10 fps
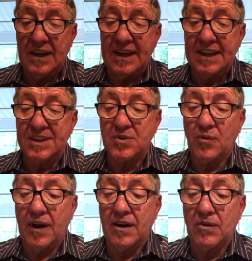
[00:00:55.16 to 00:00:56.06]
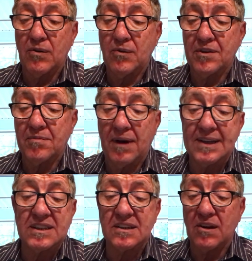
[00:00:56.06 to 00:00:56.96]
It is well with my
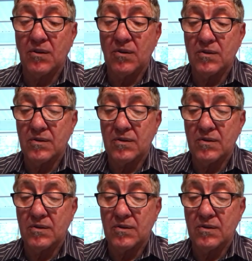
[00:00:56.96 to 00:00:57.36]
soul.